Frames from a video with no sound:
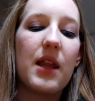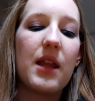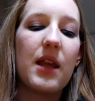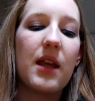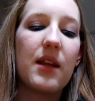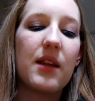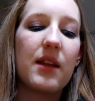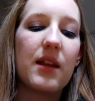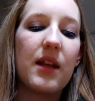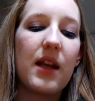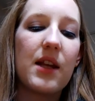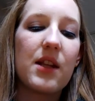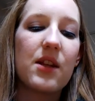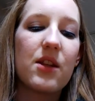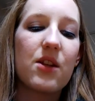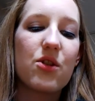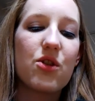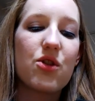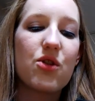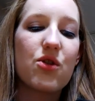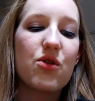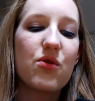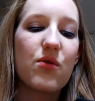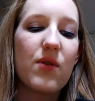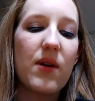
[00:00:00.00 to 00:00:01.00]
And then like the
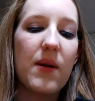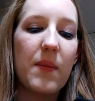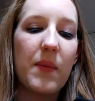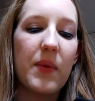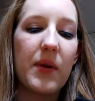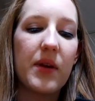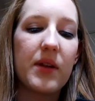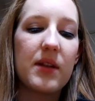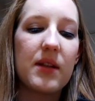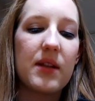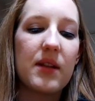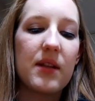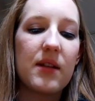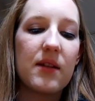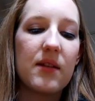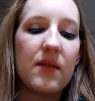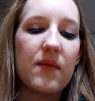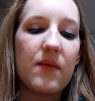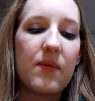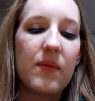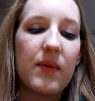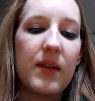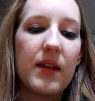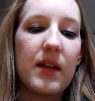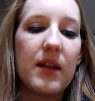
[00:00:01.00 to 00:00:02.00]
strip, the
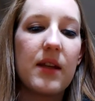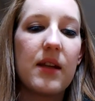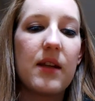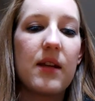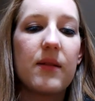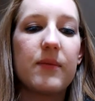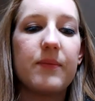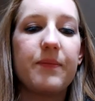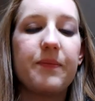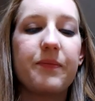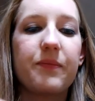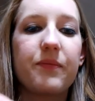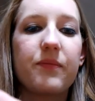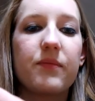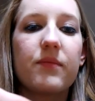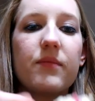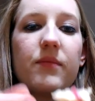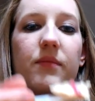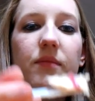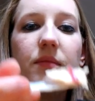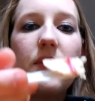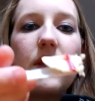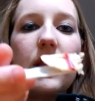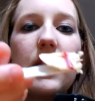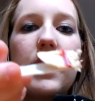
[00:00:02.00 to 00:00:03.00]

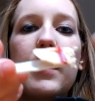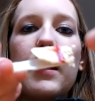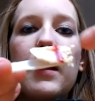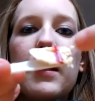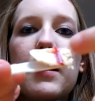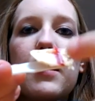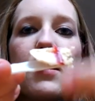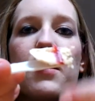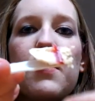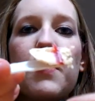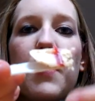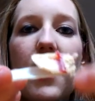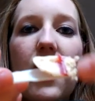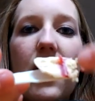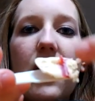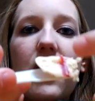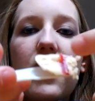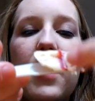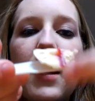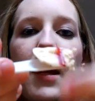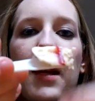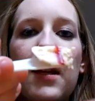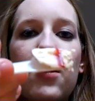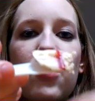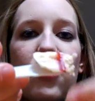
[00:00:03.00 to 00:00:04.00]
this
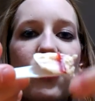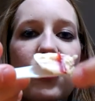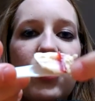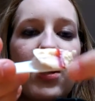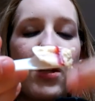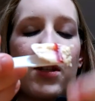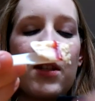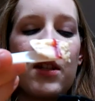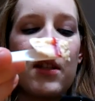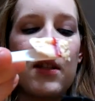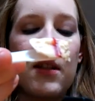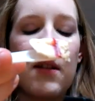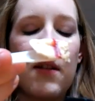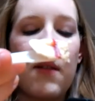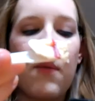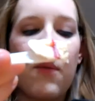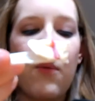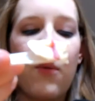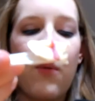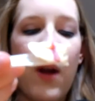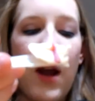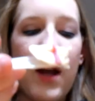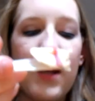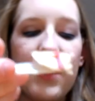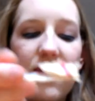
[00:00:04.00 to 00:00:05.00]
part is just
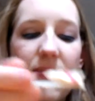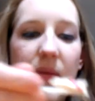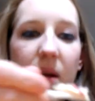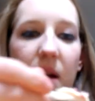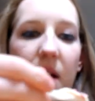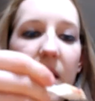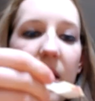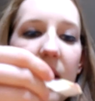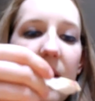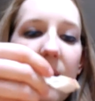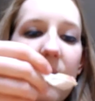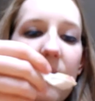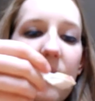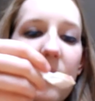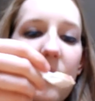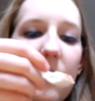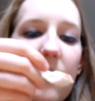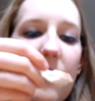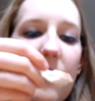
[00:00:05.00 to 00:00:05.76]
raspberry.